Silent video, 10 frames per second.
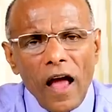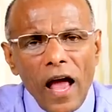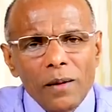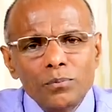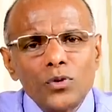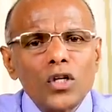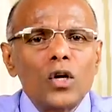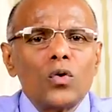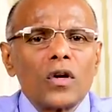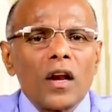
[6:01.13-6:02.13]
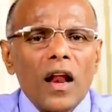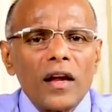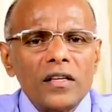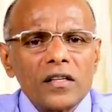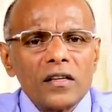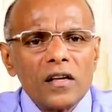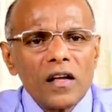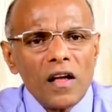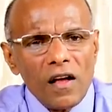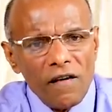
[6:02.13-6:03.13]
absolutely right.
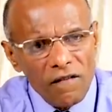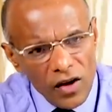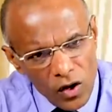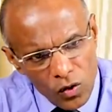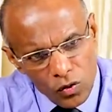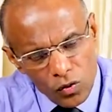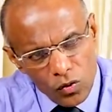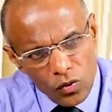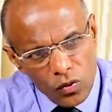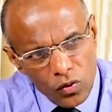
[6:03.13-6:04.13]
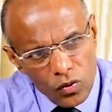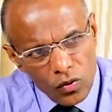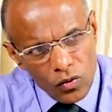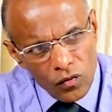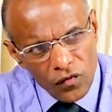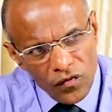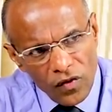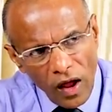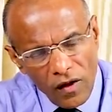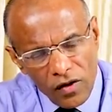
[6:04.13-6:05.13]
When you
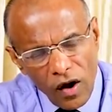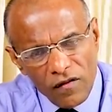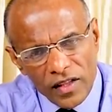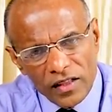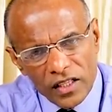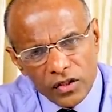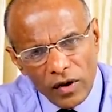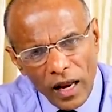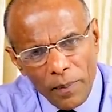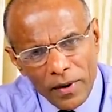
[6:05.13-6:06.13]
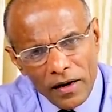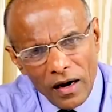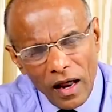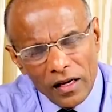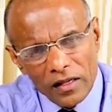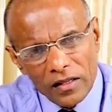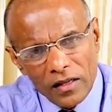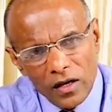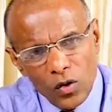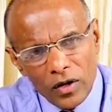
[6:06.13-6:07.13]
have witnessed what happened
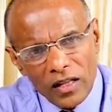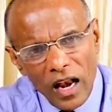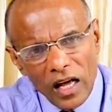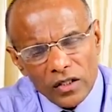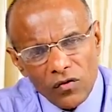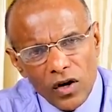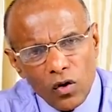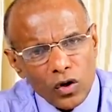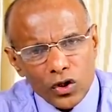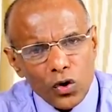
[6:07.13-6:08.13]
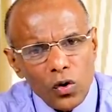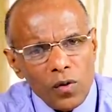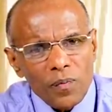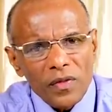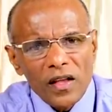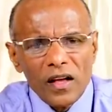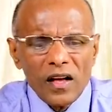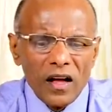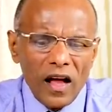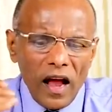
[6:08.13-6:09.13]
during the last week or so,
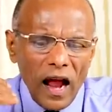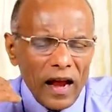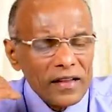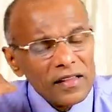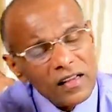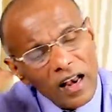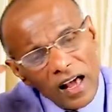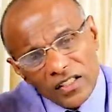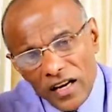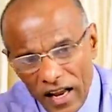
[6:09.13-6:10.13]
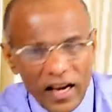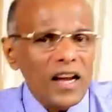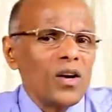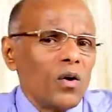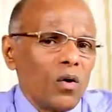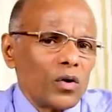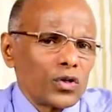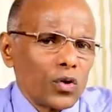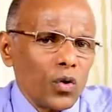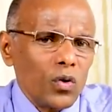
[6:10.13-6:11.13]
and the last decade or
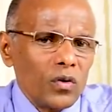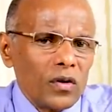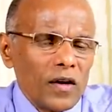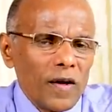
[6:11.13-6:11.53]
so,